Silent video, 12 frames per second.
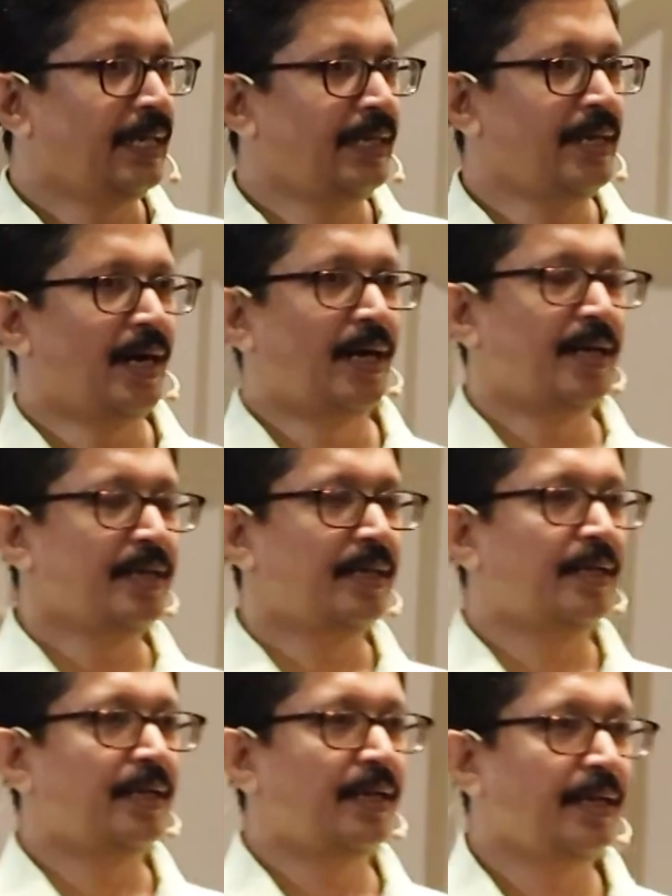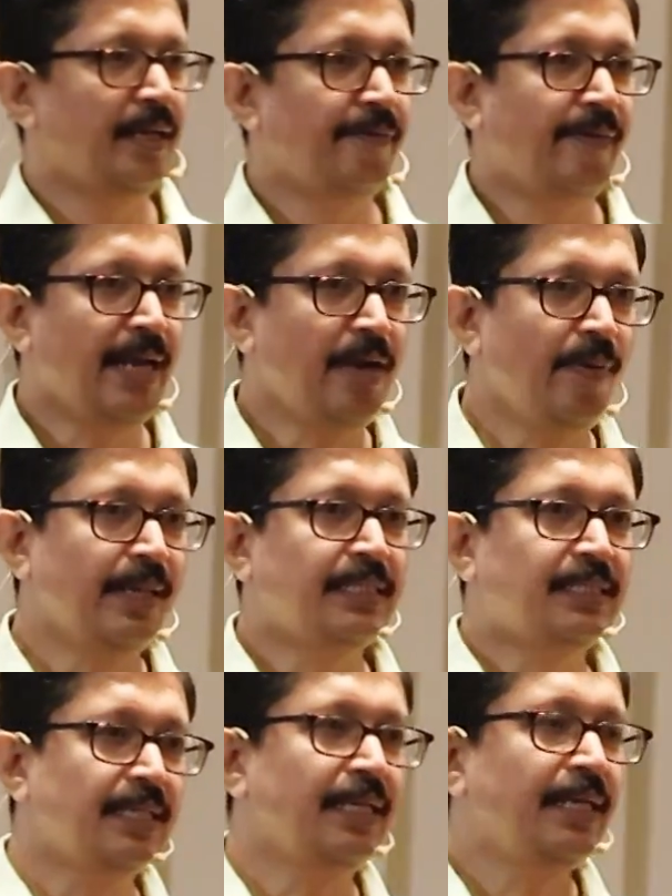Yeah.
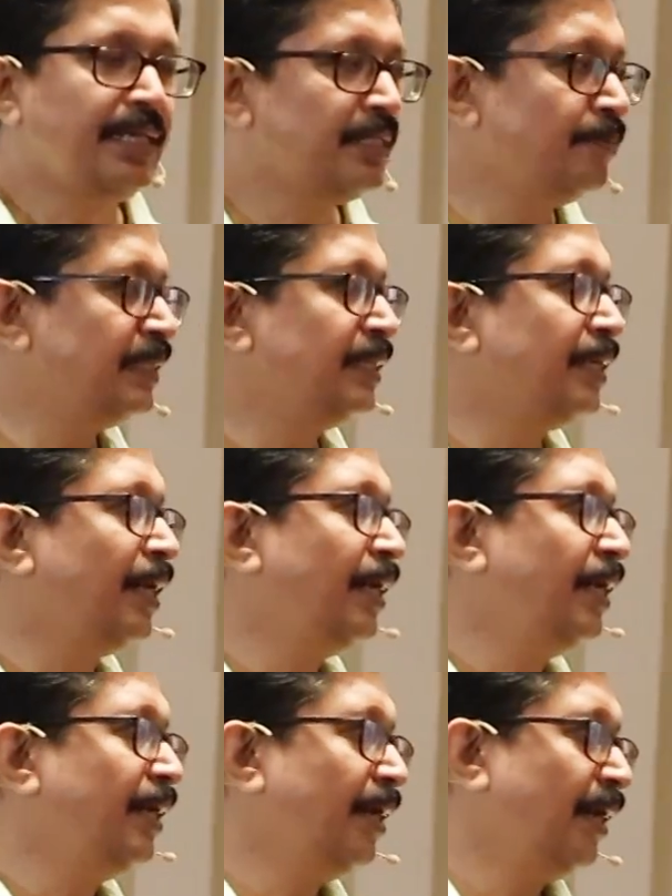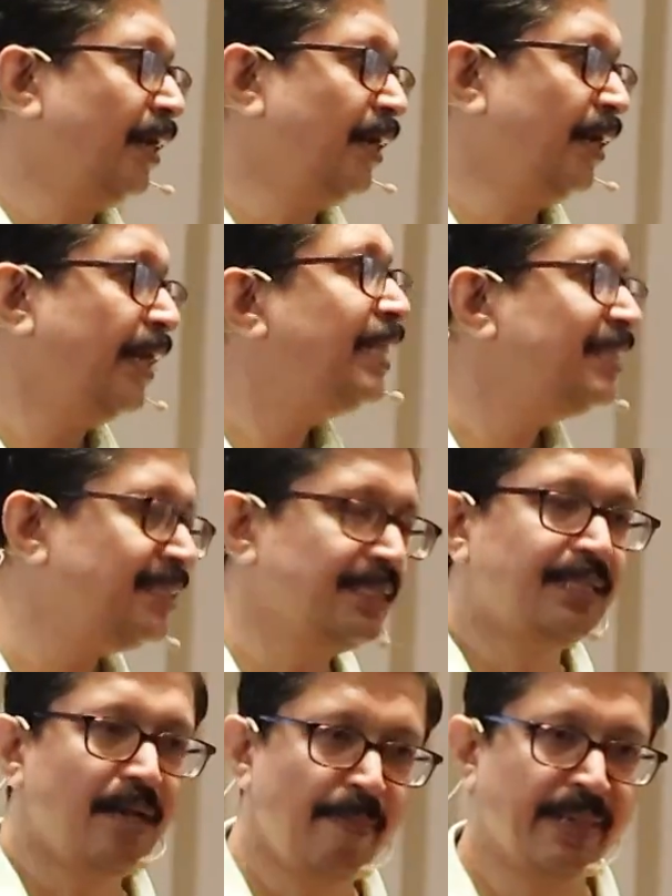Evaluation is basically a
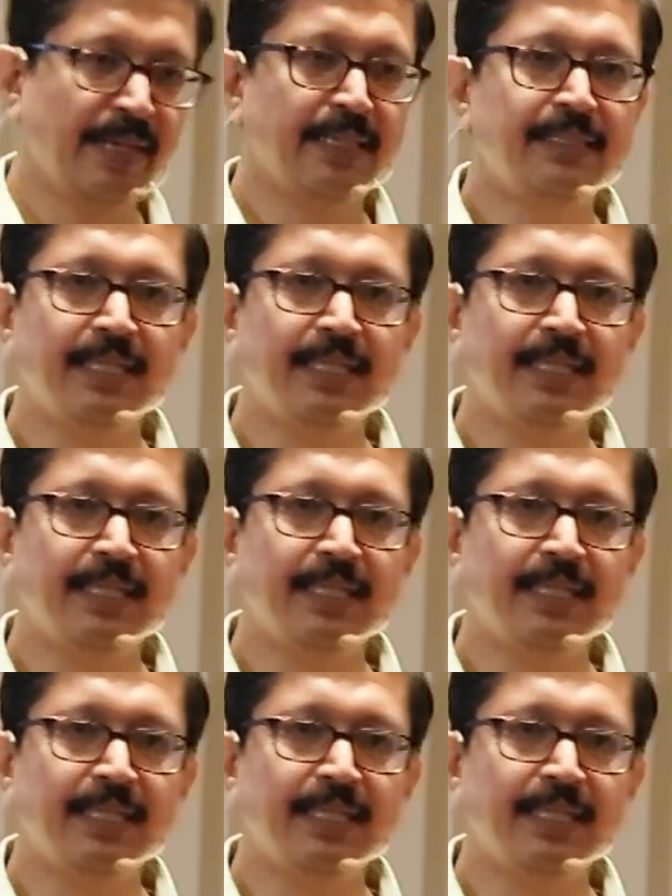decision making, a